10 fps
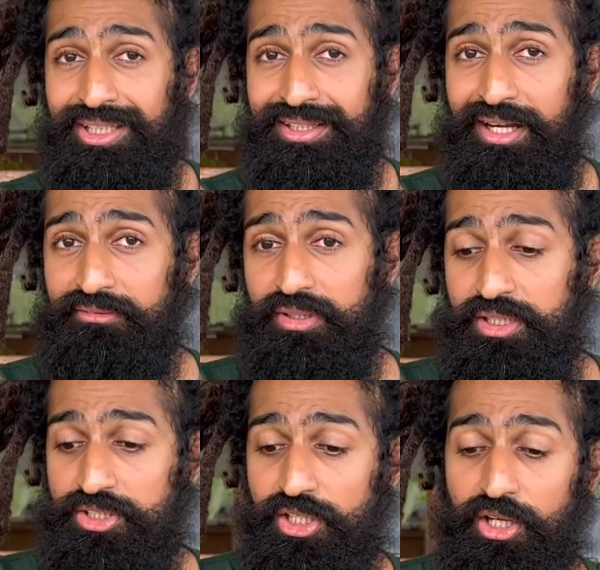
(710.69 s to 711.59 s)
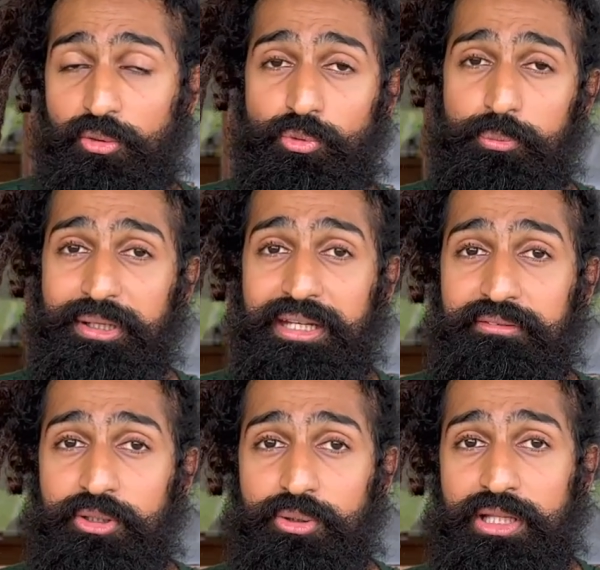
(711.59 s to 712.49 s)
in that village would be
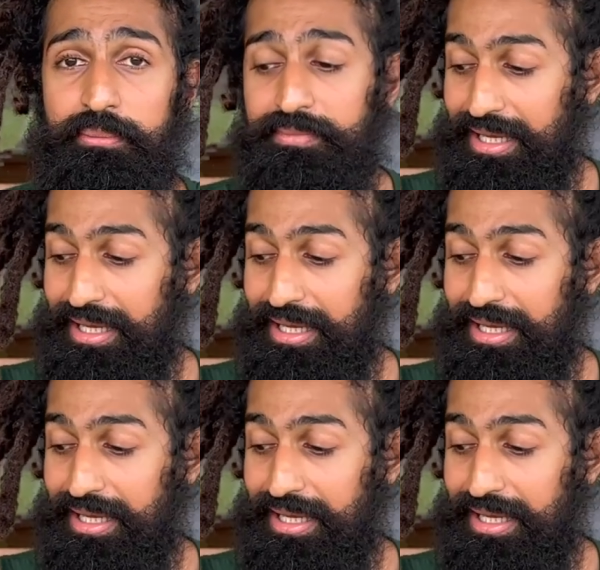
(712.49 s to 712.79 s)
given to them.